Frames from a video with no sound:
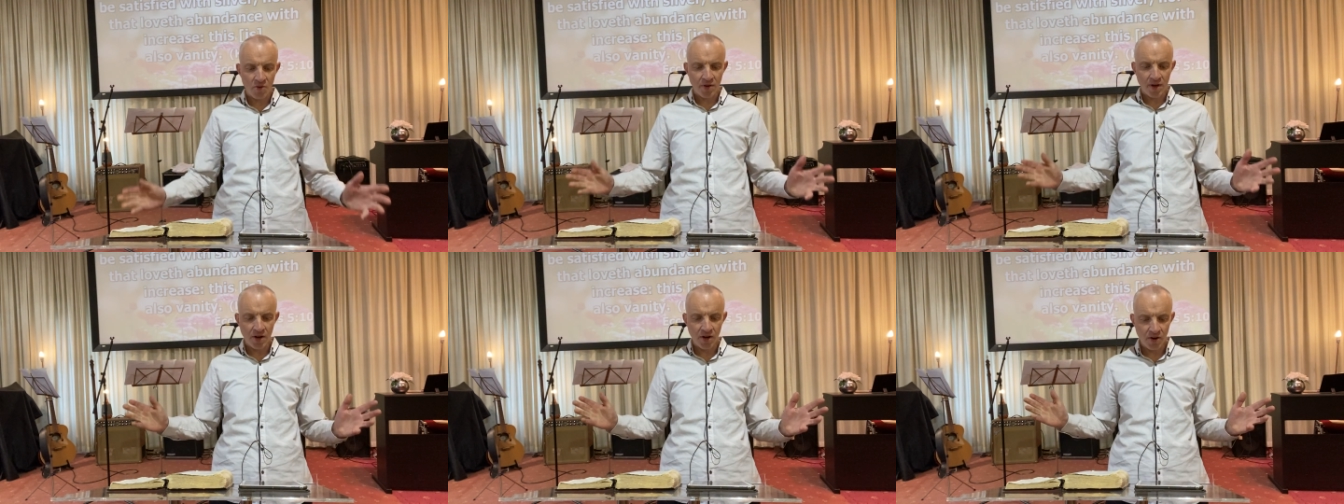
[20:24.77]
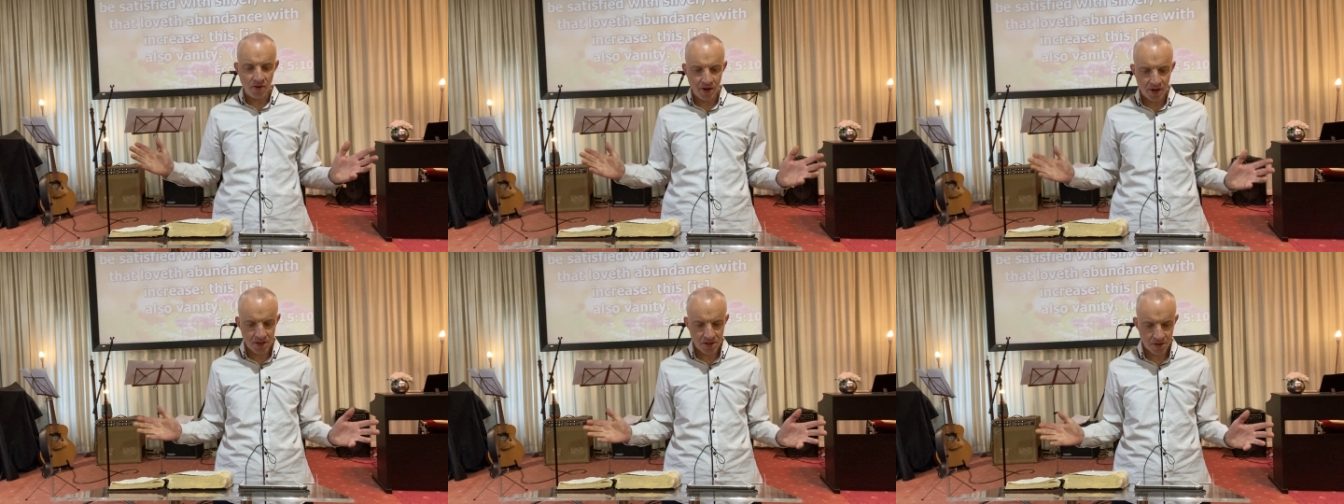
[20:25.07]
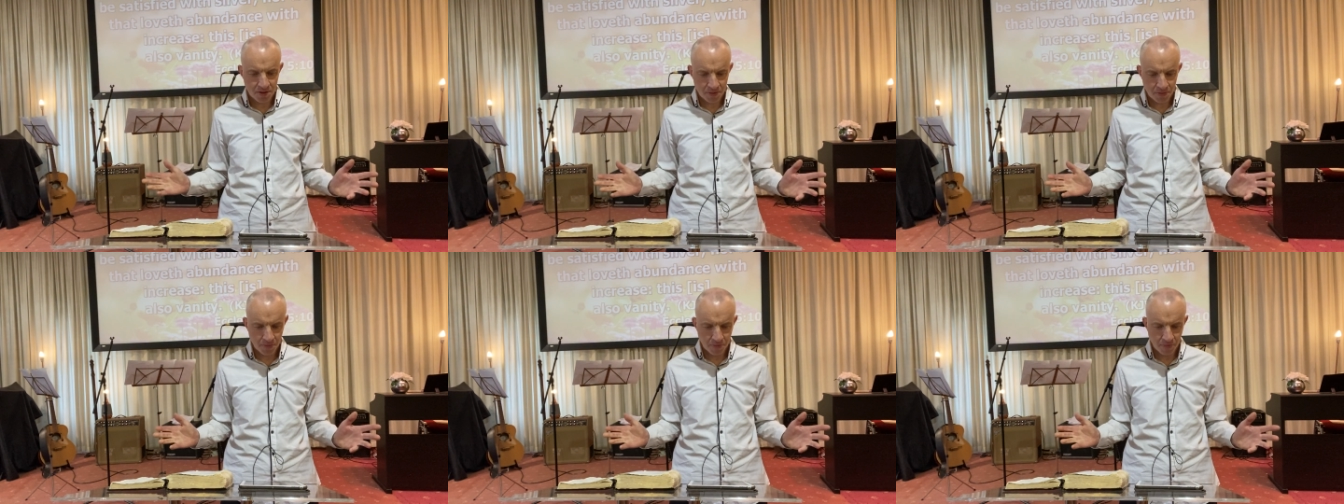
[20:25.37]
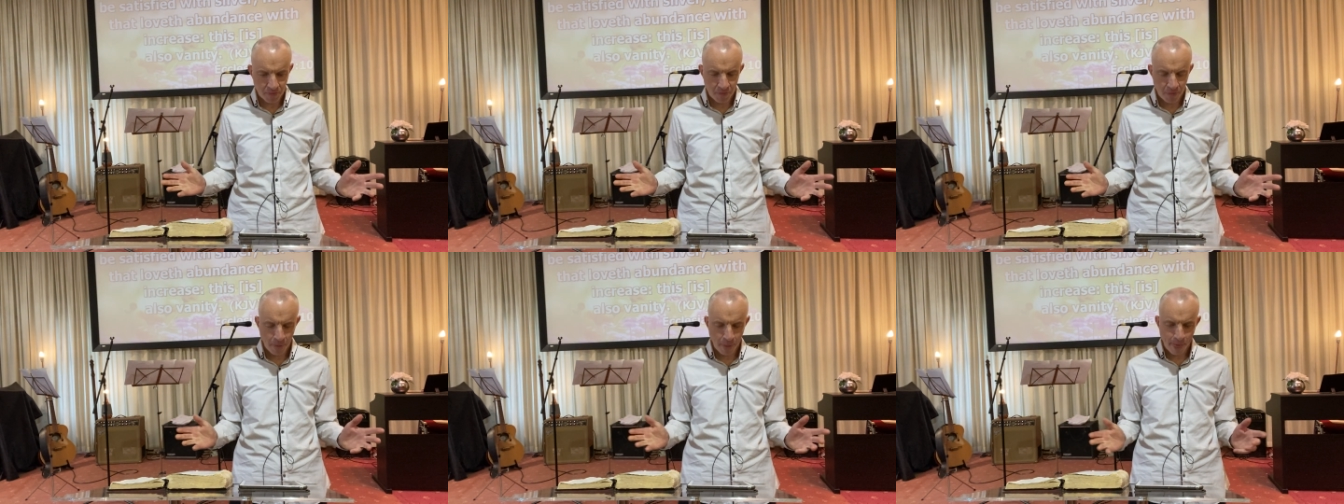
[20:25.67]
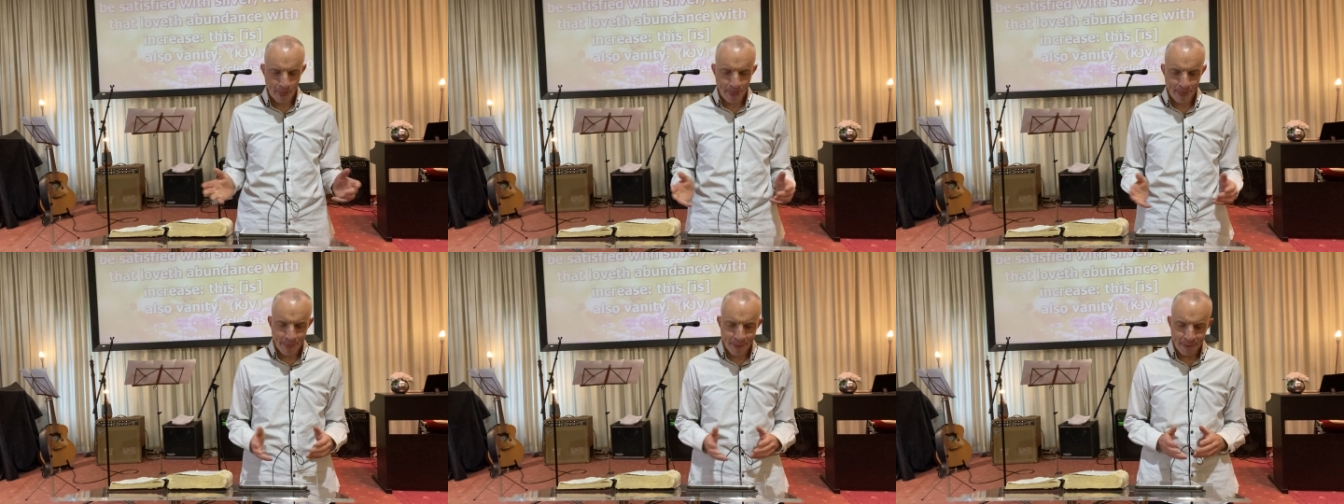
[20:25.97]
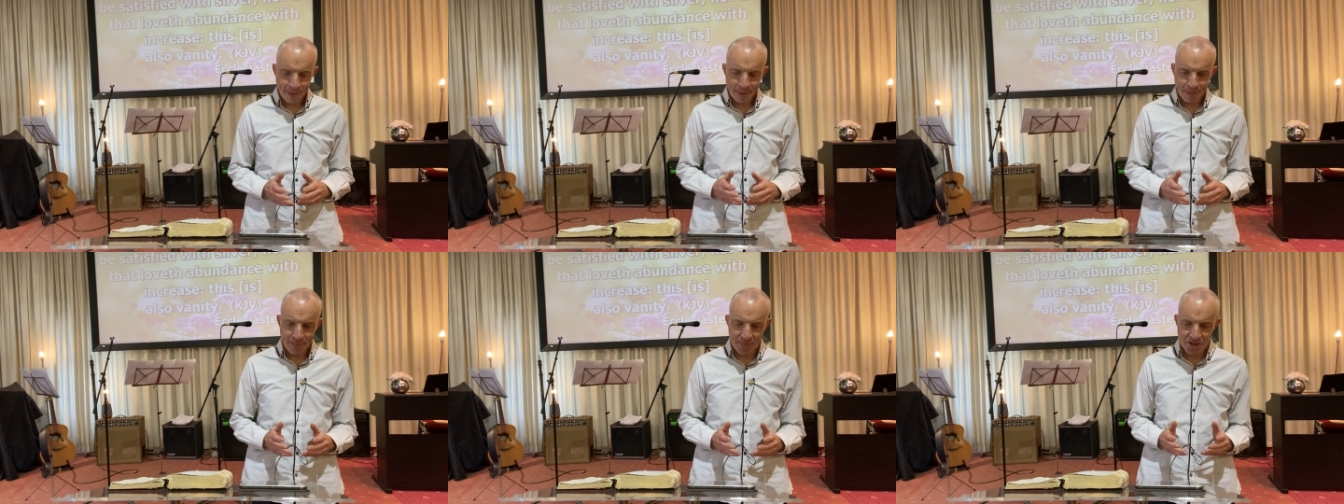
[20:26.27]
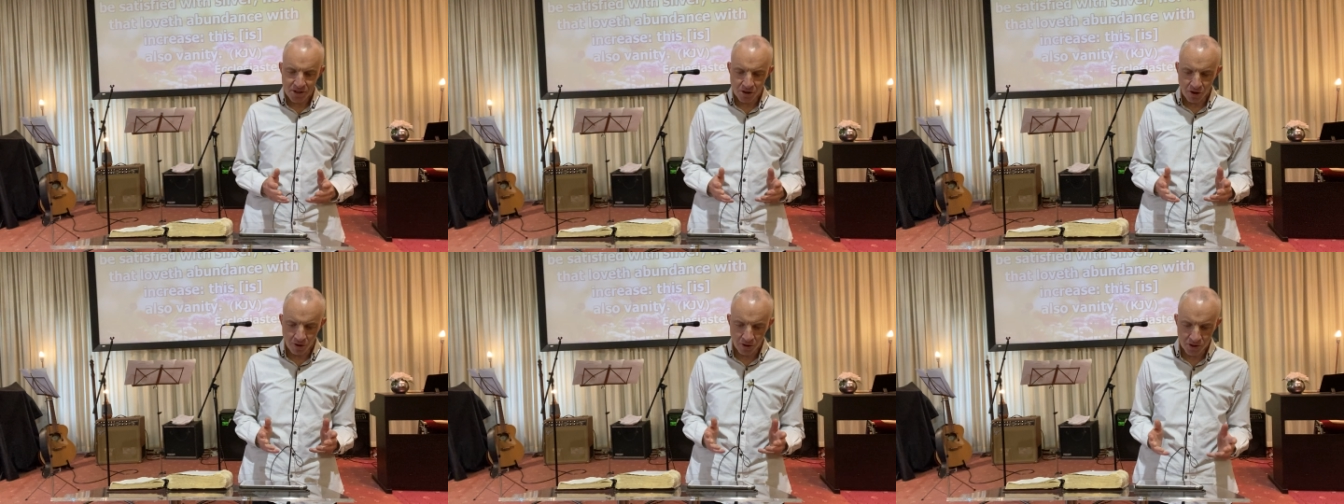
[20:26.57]
increase.
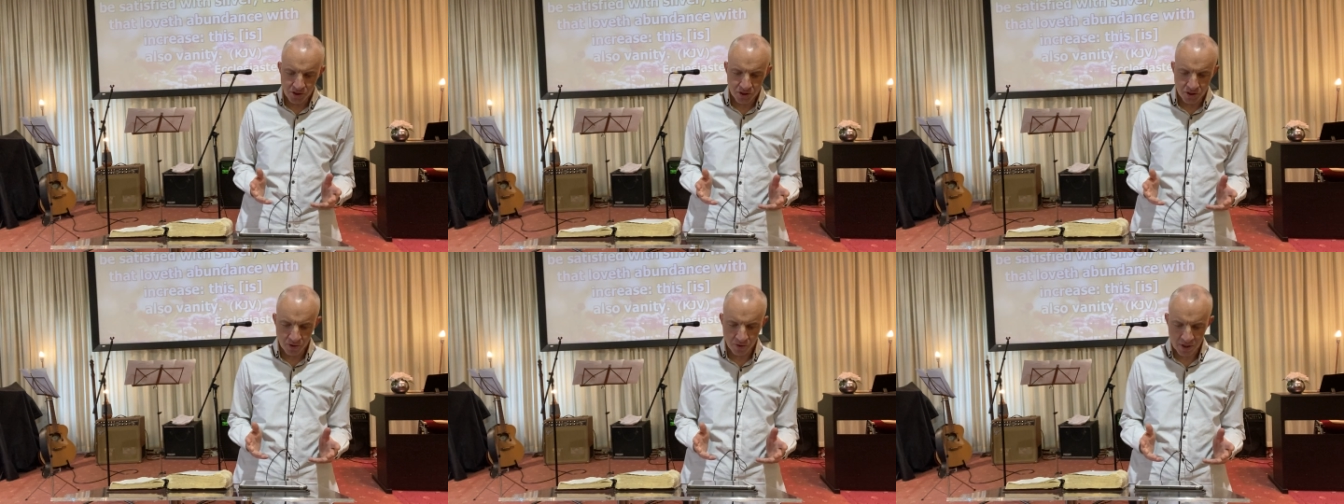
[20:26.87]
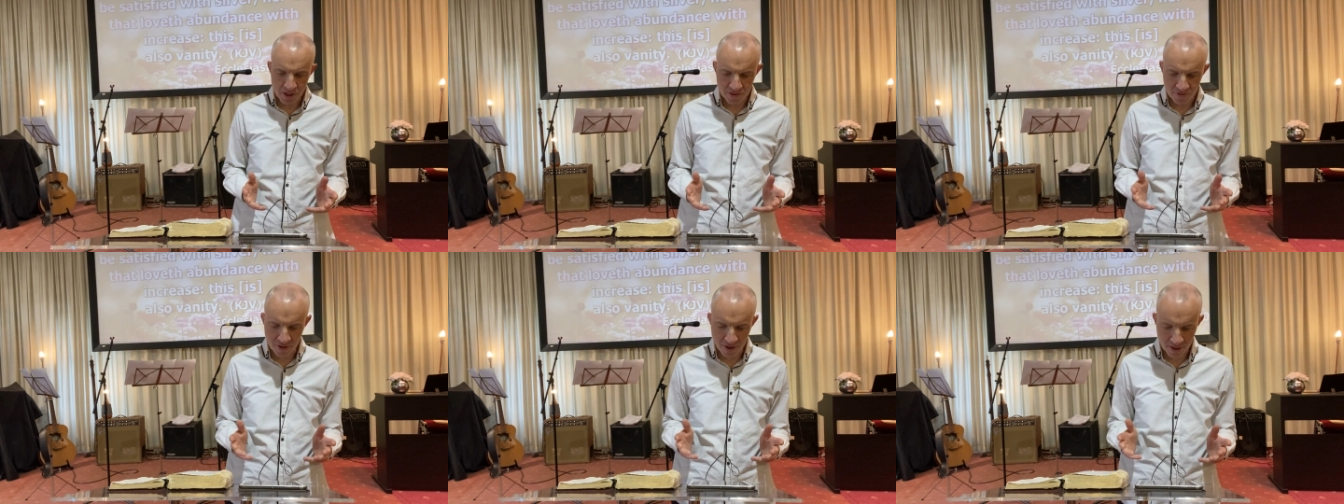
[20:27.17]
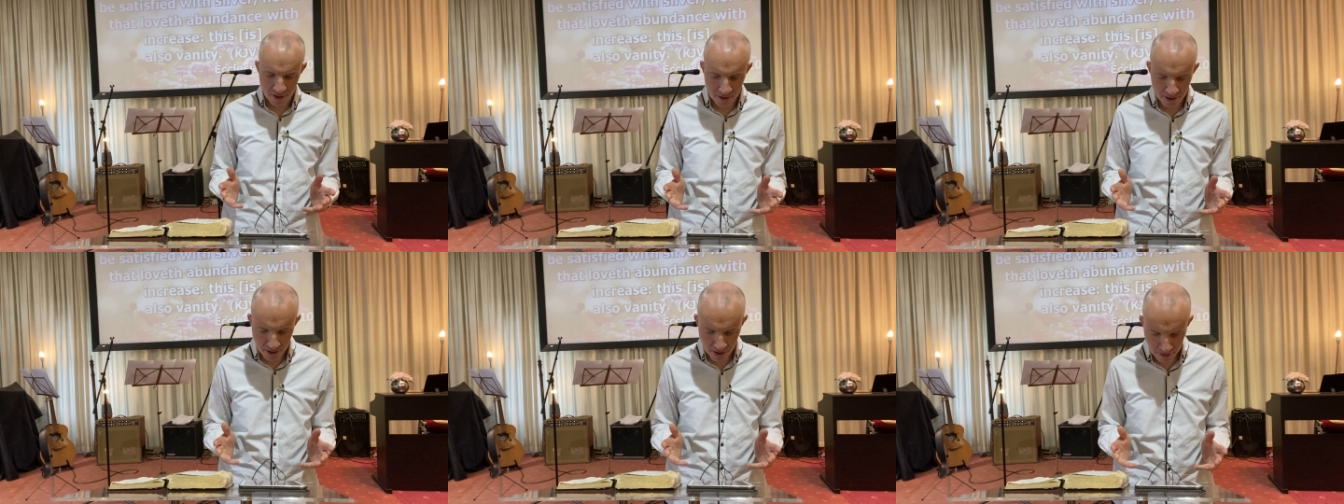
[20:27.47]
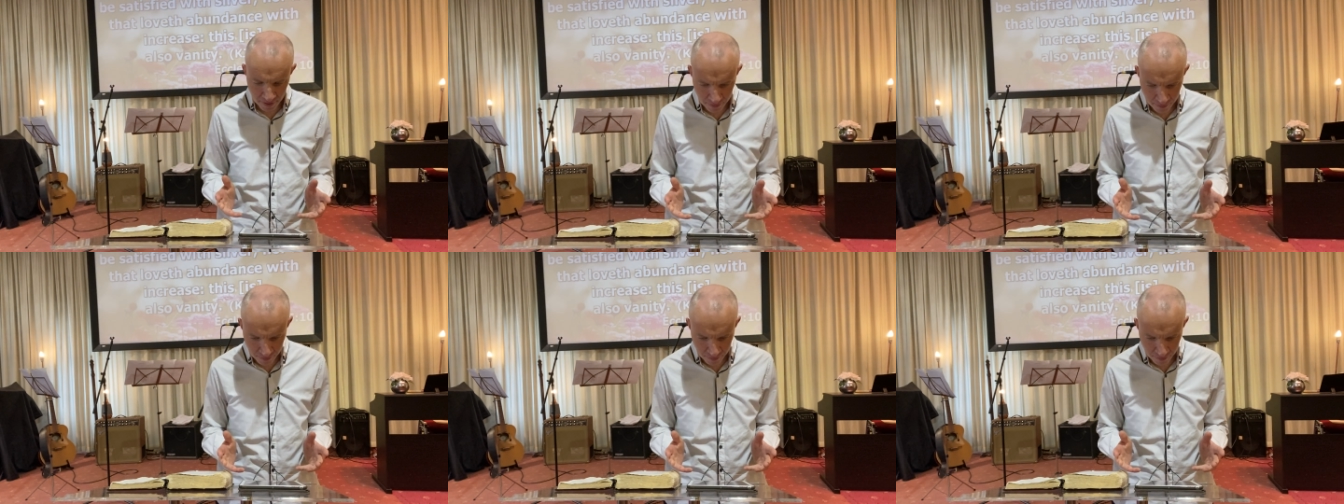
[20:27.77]
This also is vanity.